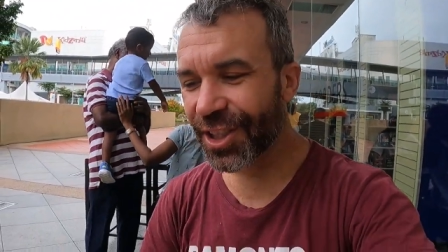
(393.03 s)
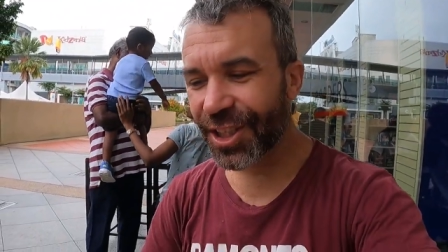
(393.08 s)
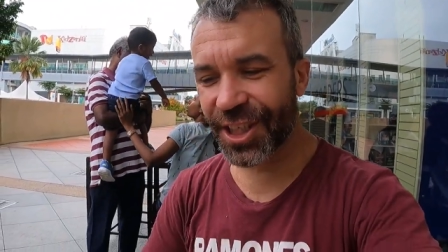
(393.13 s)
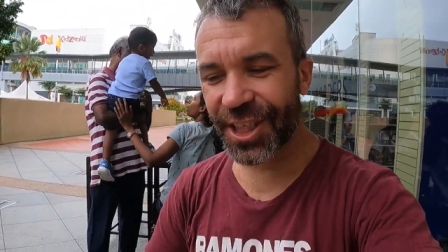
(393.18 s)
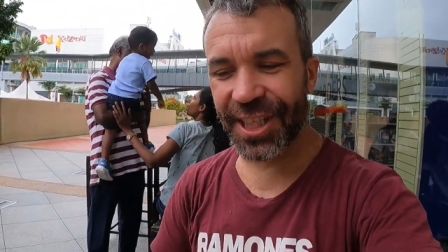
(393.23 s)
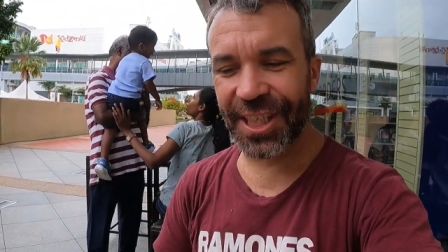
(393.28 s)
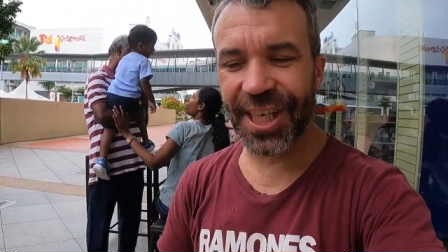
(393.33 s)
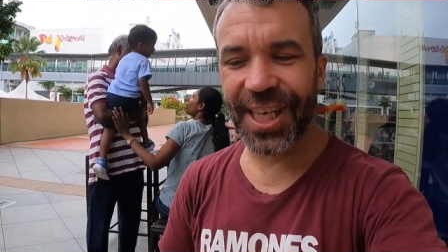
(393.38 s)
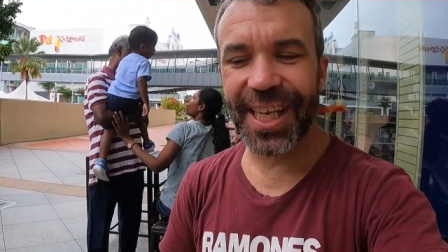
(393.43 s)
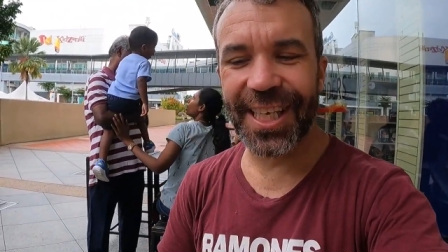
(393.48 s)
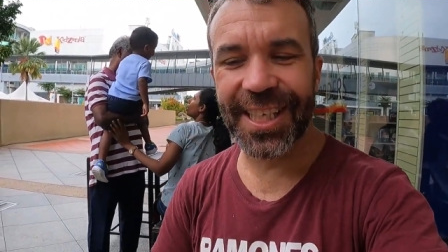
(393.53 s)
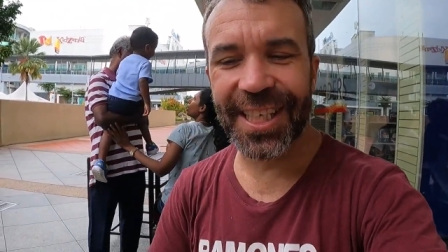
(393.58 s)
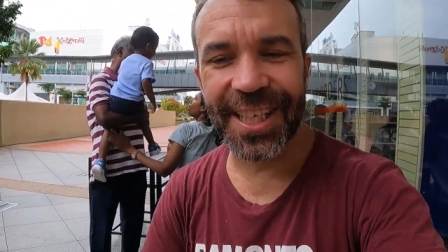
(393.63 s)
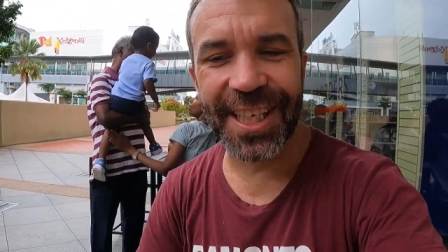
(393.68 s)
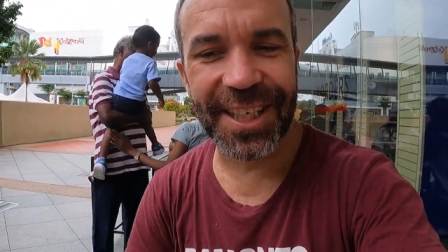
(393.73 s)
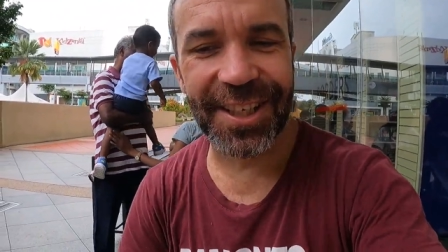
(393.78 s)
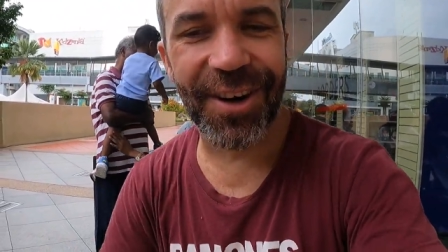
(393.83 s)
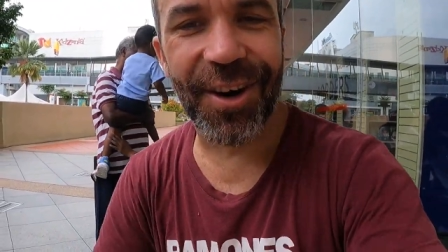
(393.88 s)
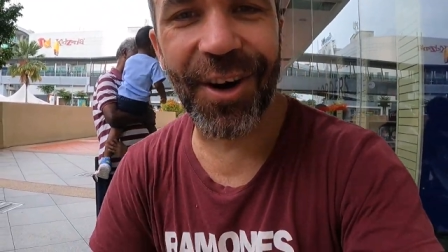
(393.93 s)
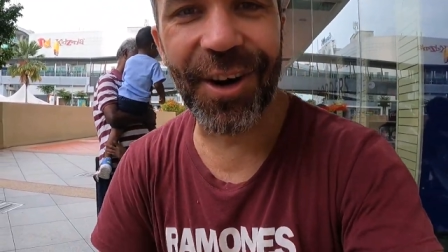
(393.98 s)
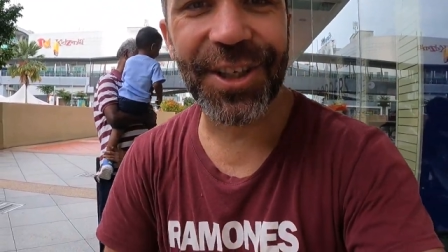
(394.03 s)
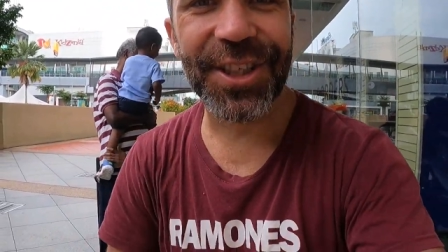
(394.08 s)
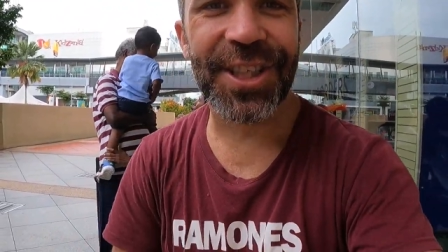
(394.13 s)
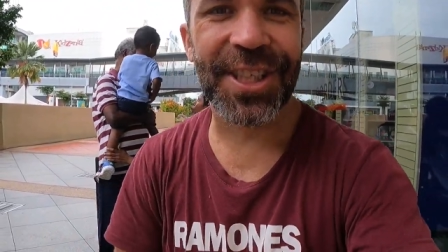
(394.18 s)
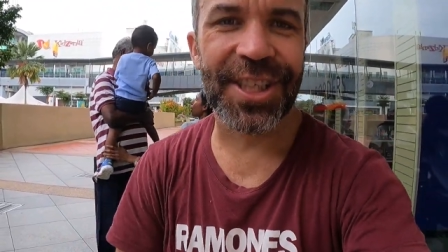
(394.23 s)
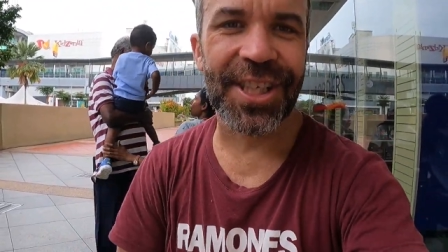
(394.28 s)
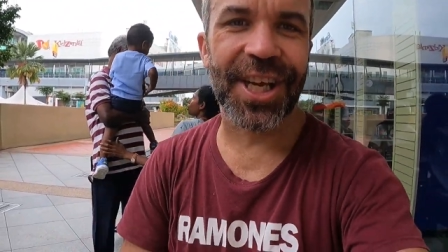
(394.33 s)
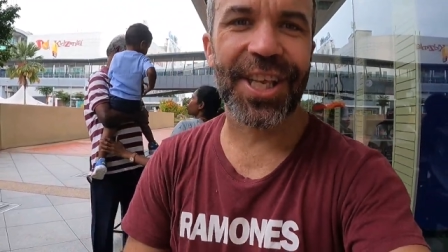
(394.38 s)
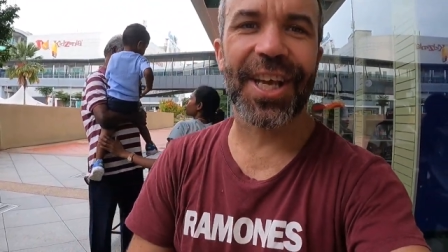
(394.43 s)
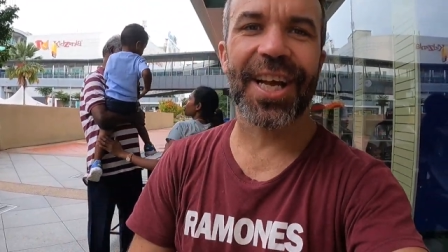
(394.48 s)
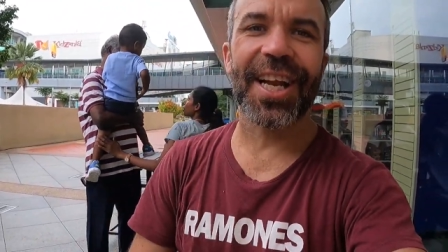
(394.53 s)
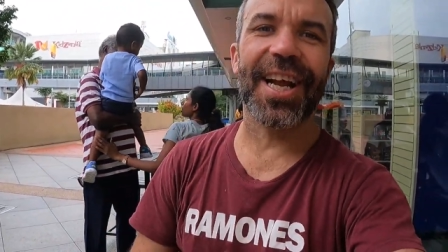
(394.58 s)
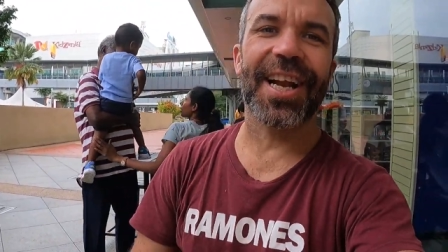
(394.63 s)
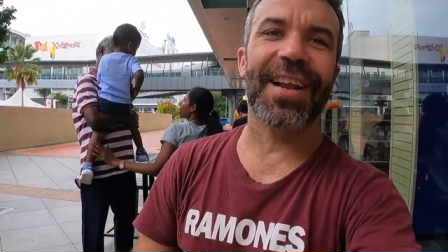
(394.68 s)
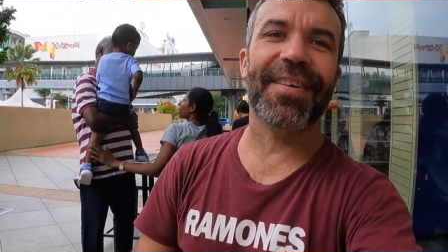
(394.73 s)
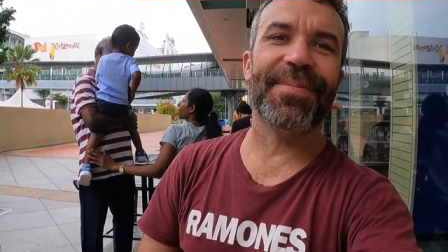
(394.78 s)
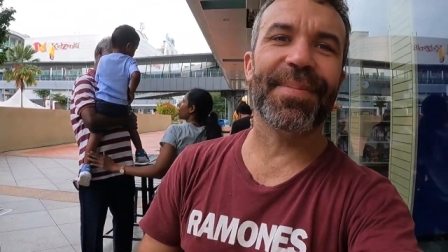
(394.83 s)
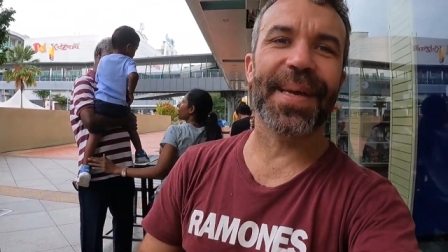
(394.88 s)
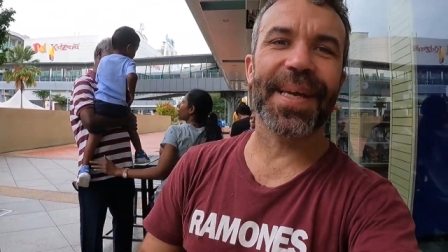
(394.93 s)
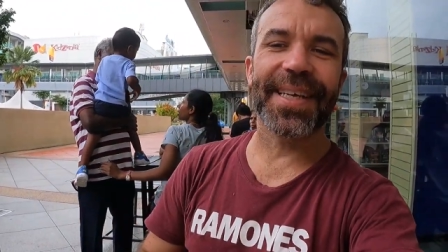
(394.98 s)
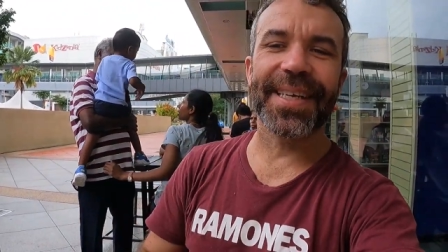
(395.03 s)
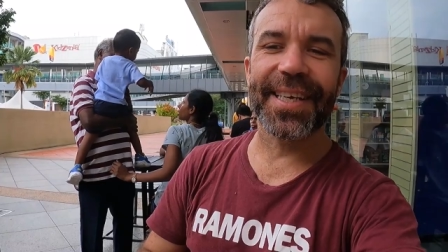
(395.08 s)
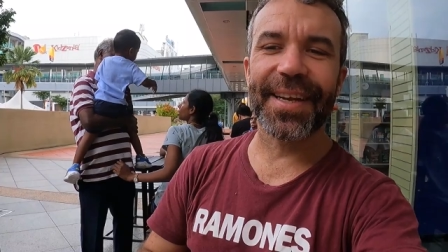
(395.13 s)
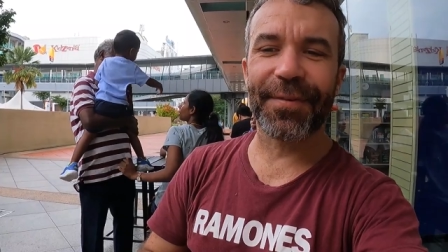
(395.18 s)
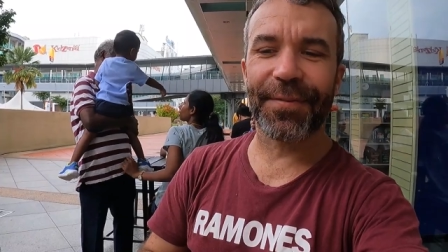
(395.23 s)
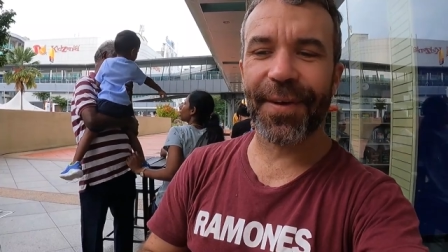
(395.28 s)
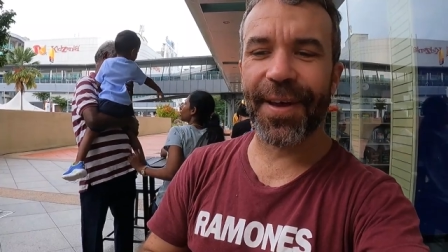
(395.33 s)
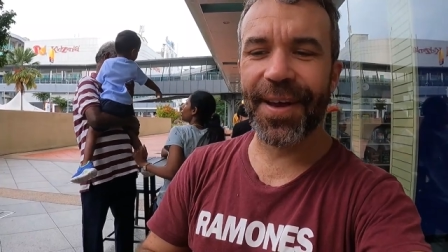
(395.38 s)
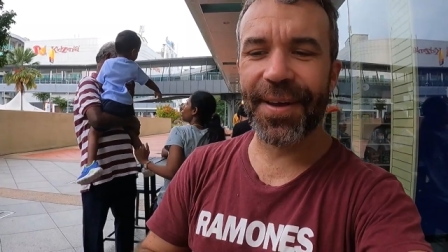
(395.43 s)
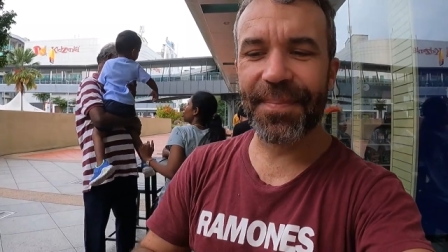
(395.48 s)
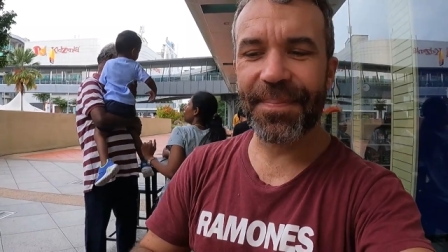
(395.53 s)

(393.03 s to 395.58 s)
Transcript: She's eating it all. She's not gonna leave me anything.